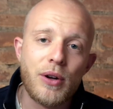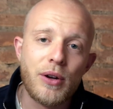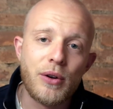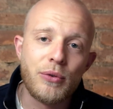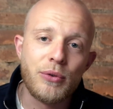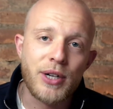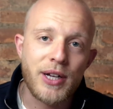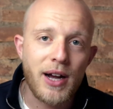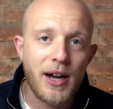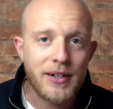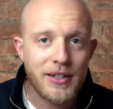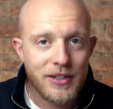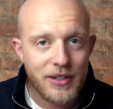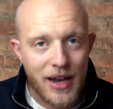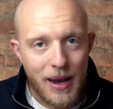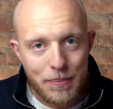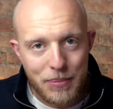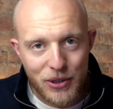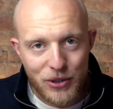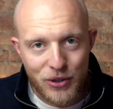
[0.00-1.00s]
Regarding the
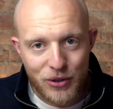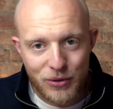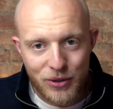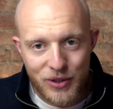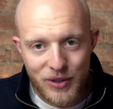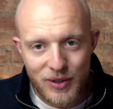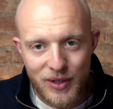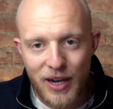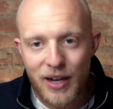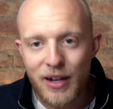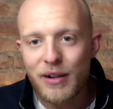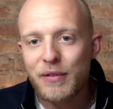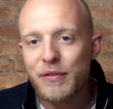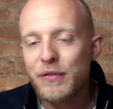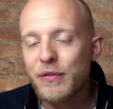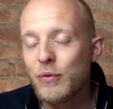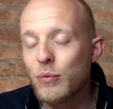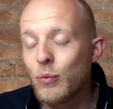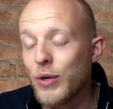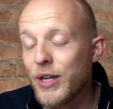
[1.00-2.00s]
episode
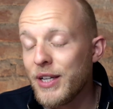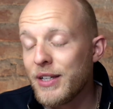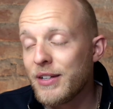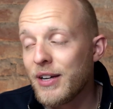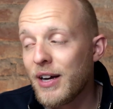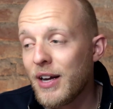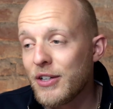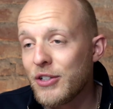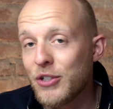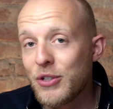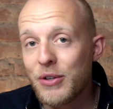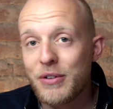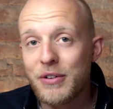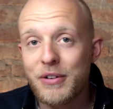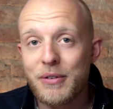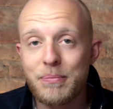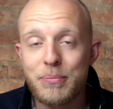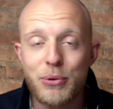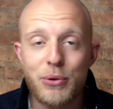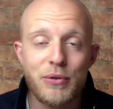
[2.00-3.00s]
itself, we touched on
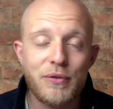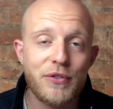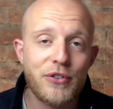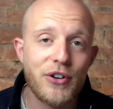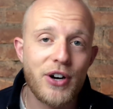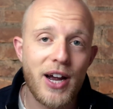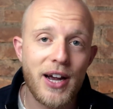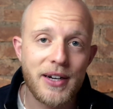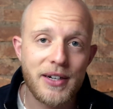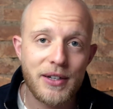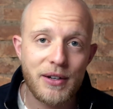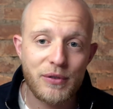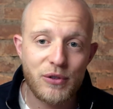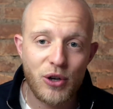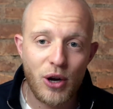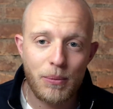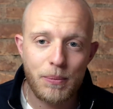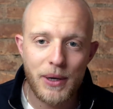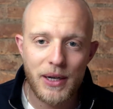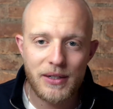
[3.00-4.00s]
a broad variety of
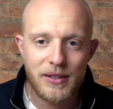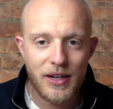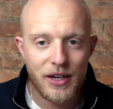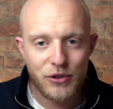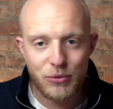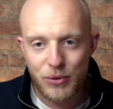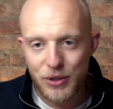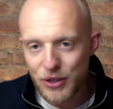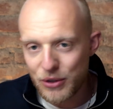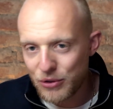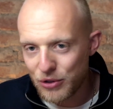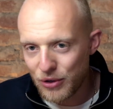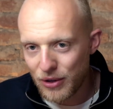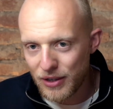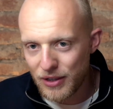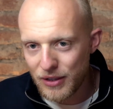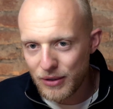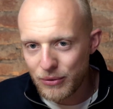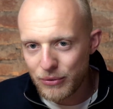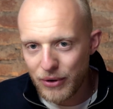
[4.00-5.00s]
topics, as we usually
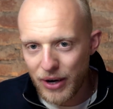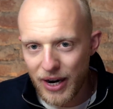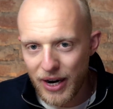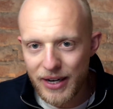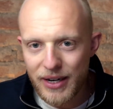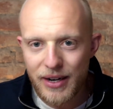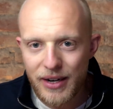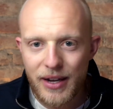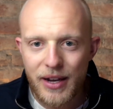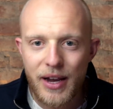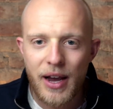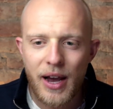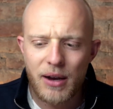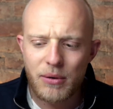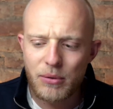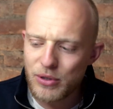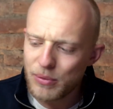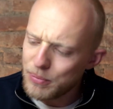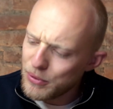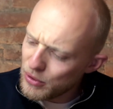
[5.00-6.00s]
do, right? It
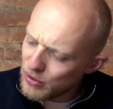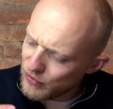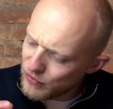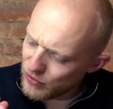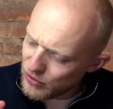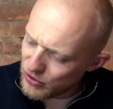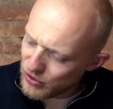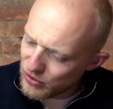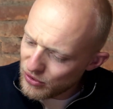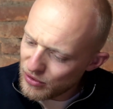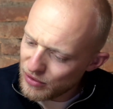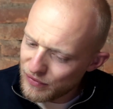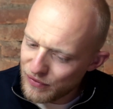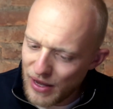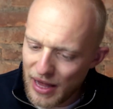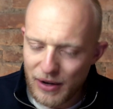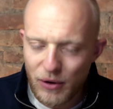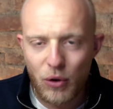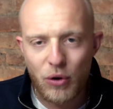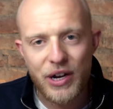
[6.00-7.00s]
was a beautiful sort of
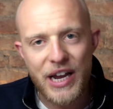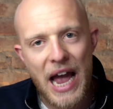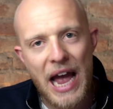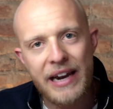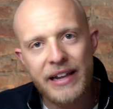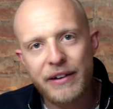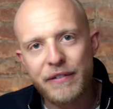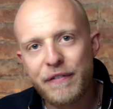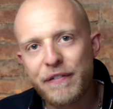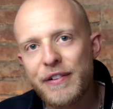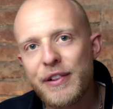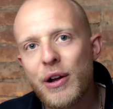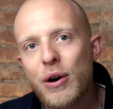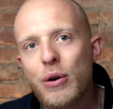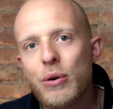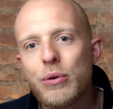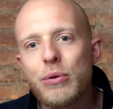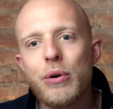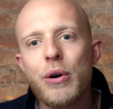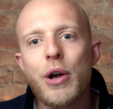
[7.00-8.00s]
like organic
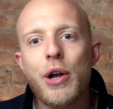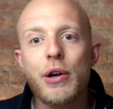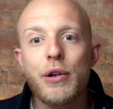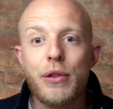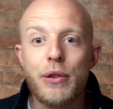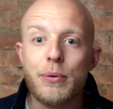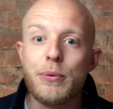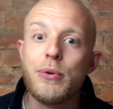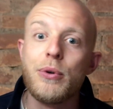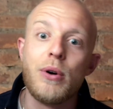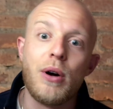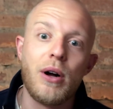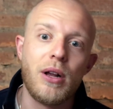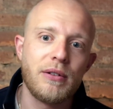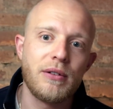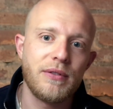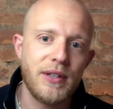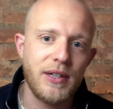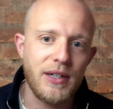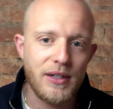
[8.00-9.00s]
flow through all
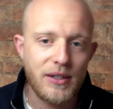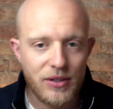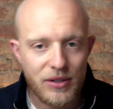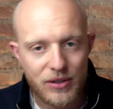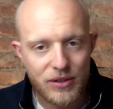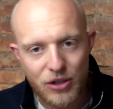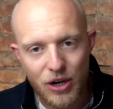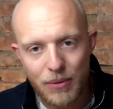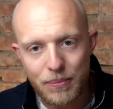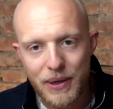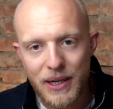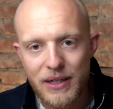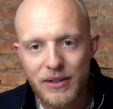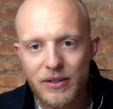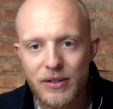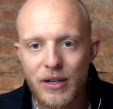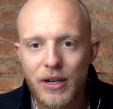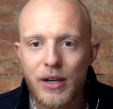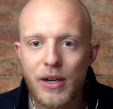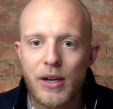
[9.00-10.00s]
of these
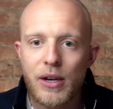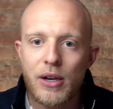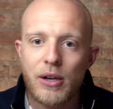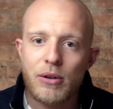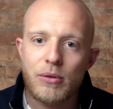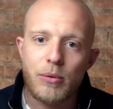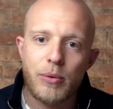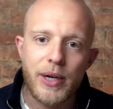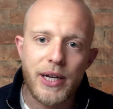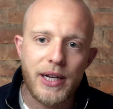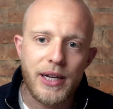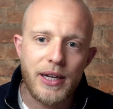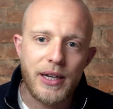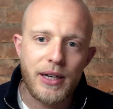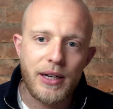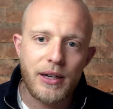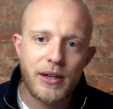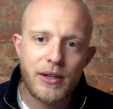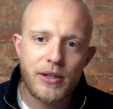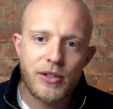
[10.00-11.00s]
topics.
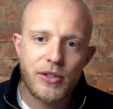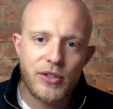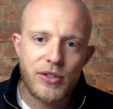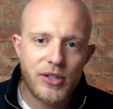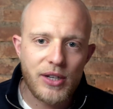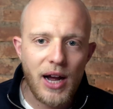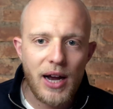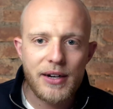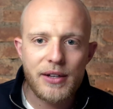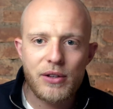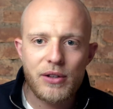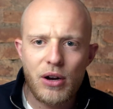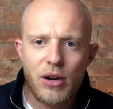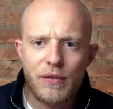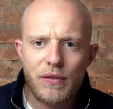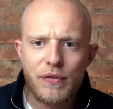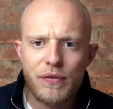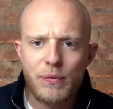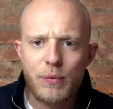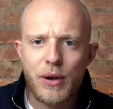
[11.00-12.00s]
We started
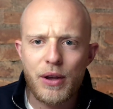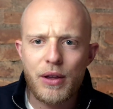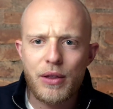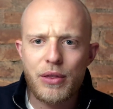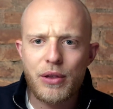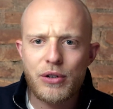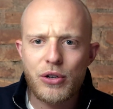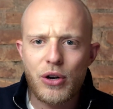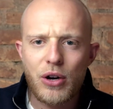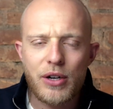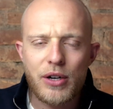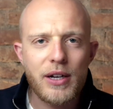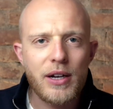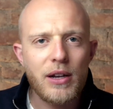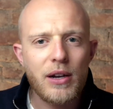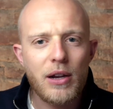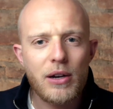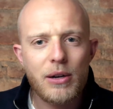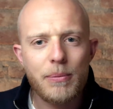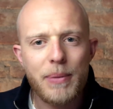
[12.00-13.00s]
off with talking a
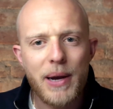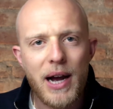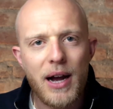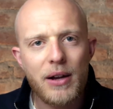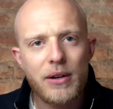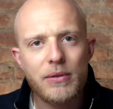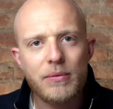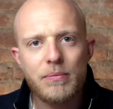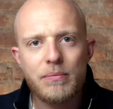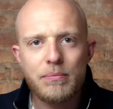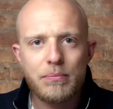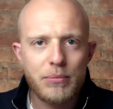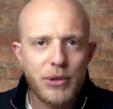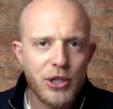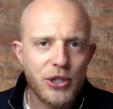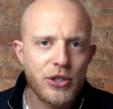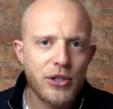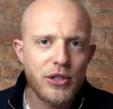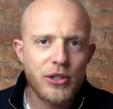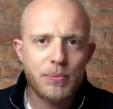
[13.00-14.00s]
lot about
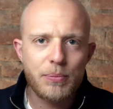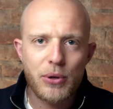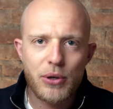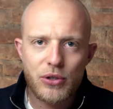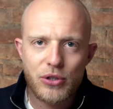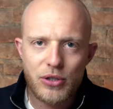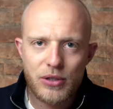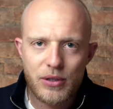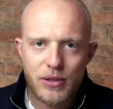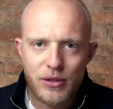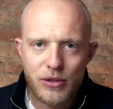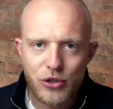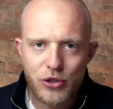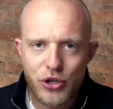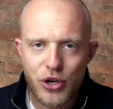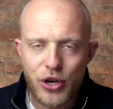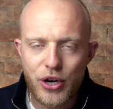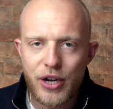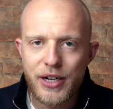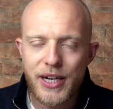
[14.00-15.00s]
Bridget's personal
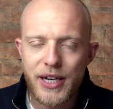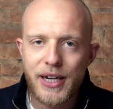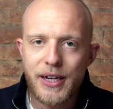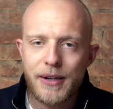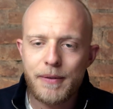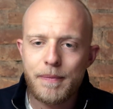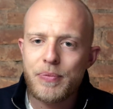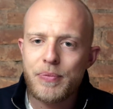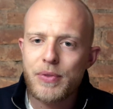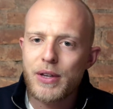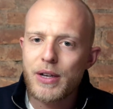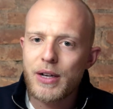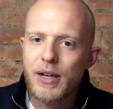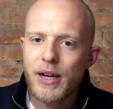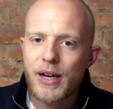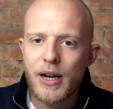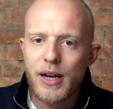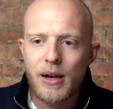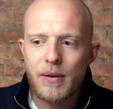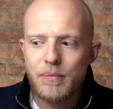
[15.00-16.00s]
journey,
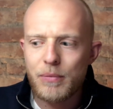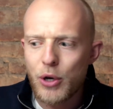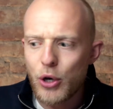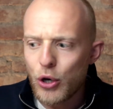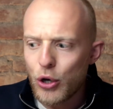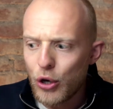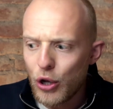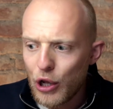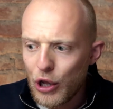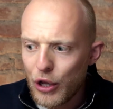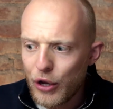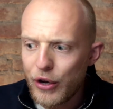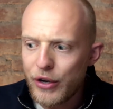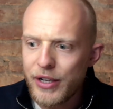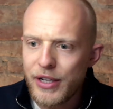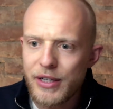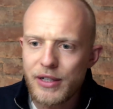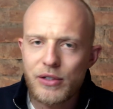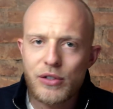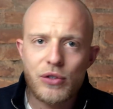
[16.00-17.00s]
her
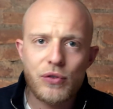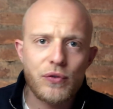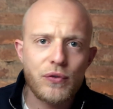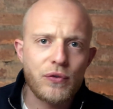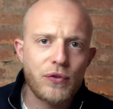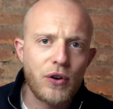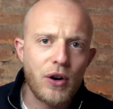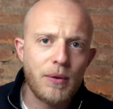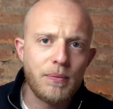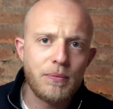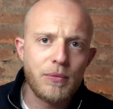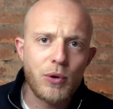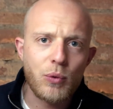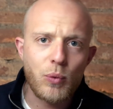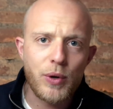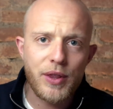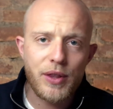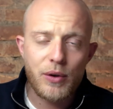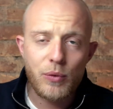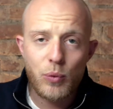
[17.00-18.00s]
learnings from
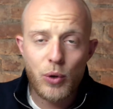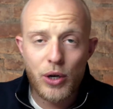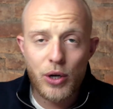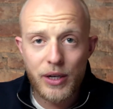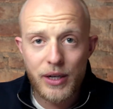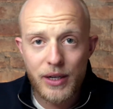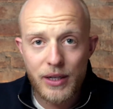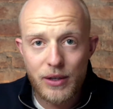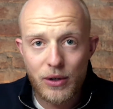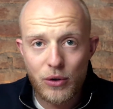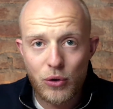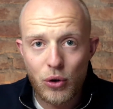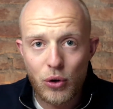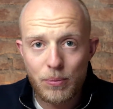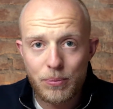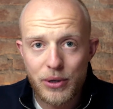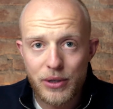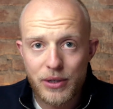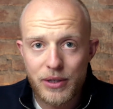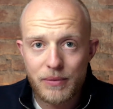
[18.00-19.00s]
within working in the
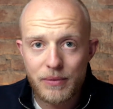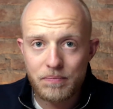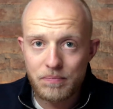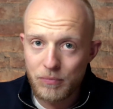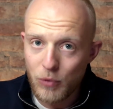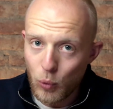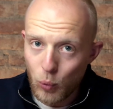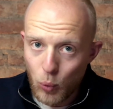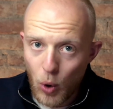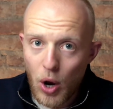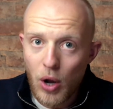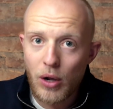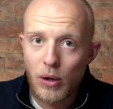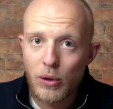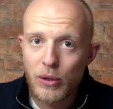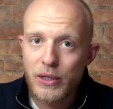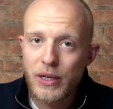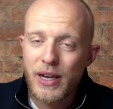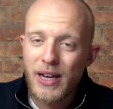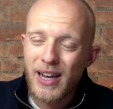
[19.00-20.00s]
corporate
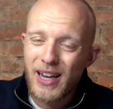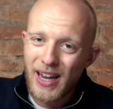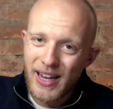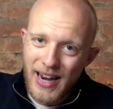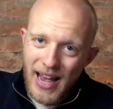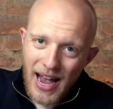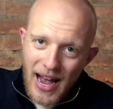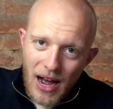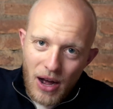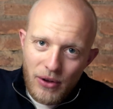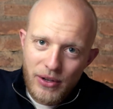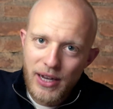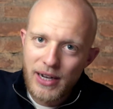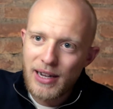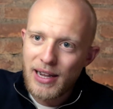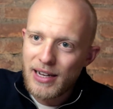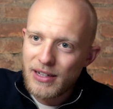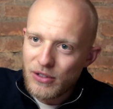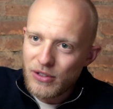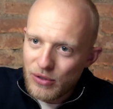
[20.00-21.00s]
world, and how that
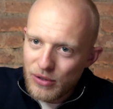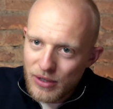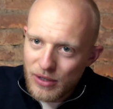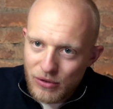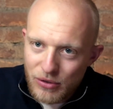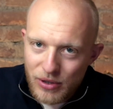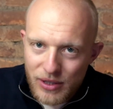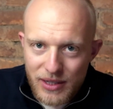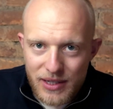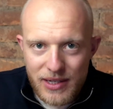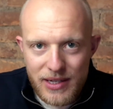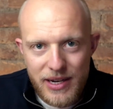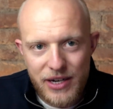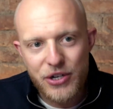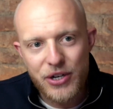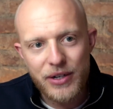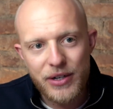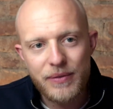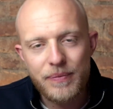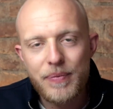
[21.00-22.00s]
led to the
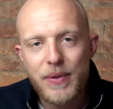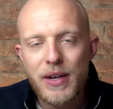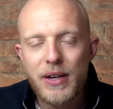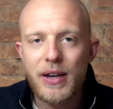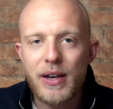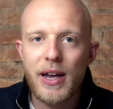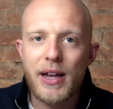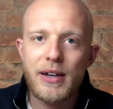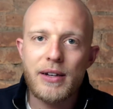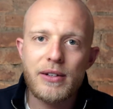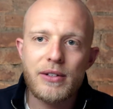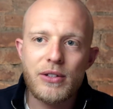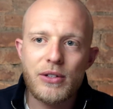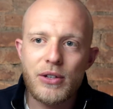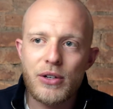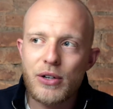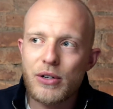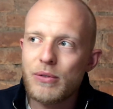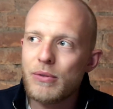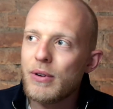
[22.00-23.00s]
transition. And, you
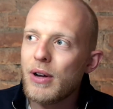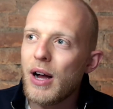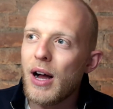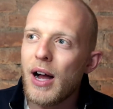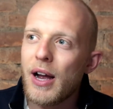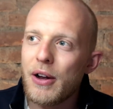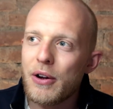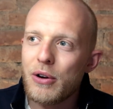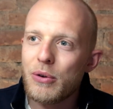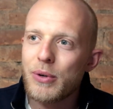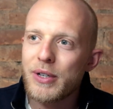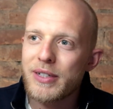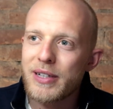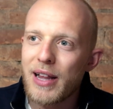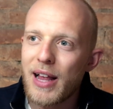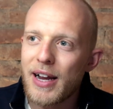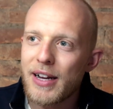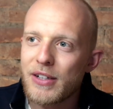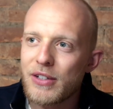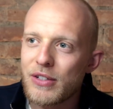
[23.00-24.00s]
know, I always
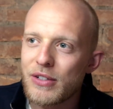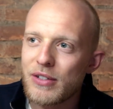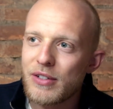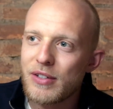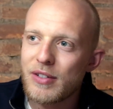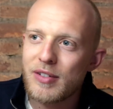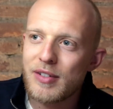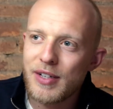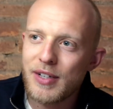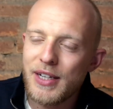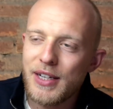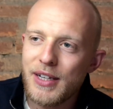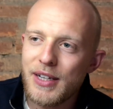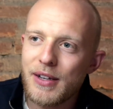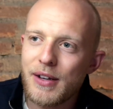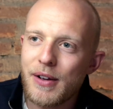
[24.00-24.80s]
like to see